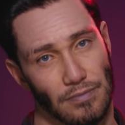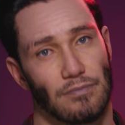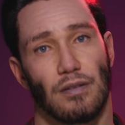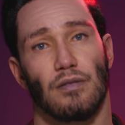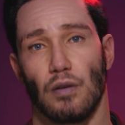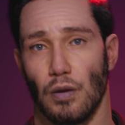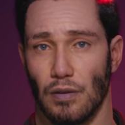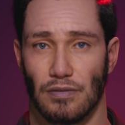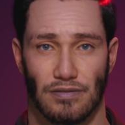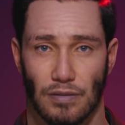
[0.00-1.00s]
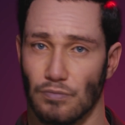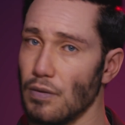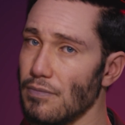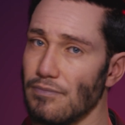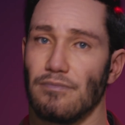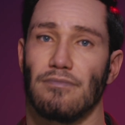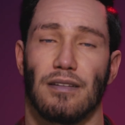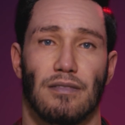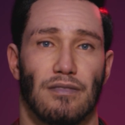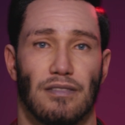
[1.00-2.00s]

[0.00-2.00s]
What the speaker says: Their goal is simple: keep you